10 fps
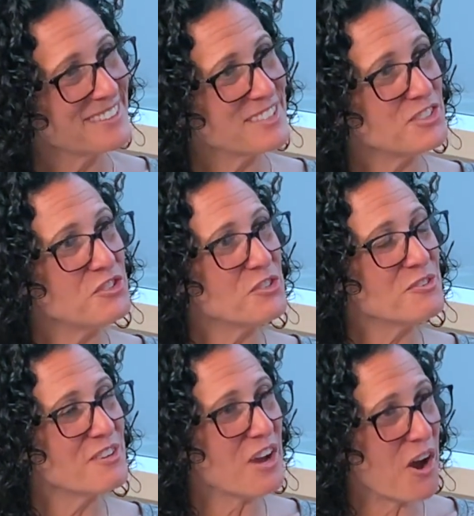Did you
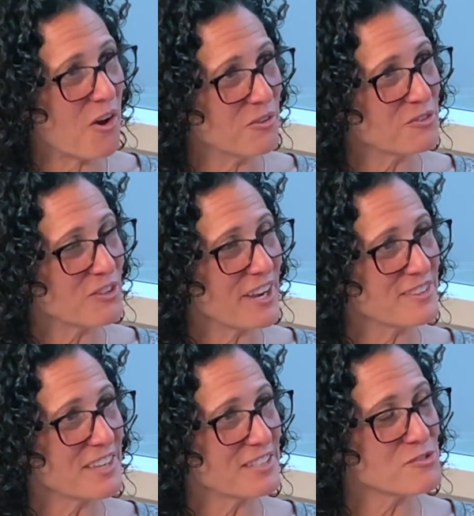know? I
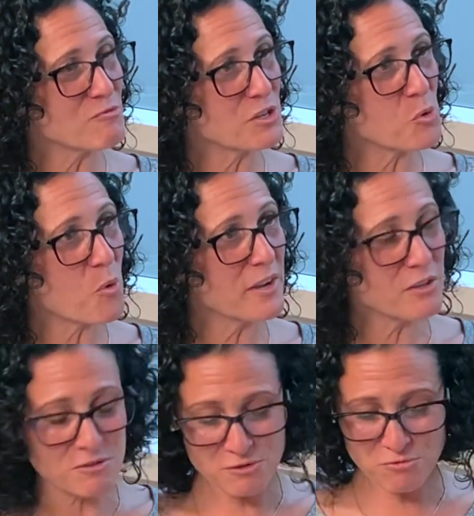right, that is
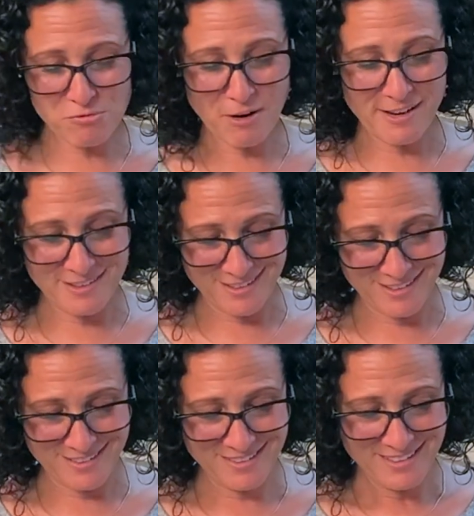required that.
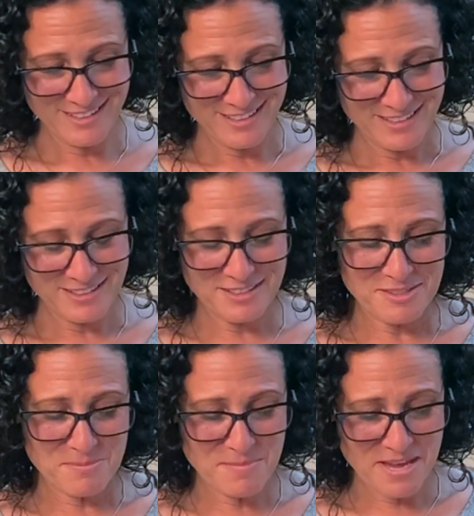training
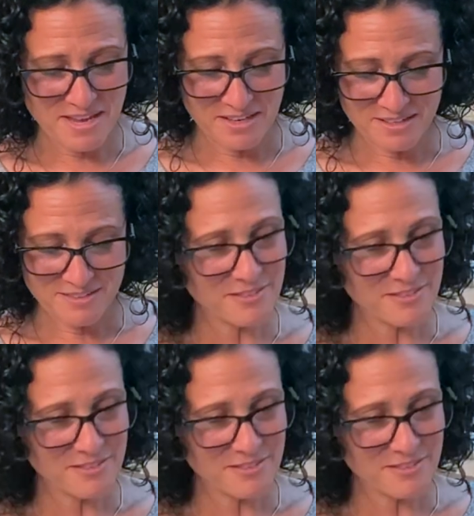in Maine.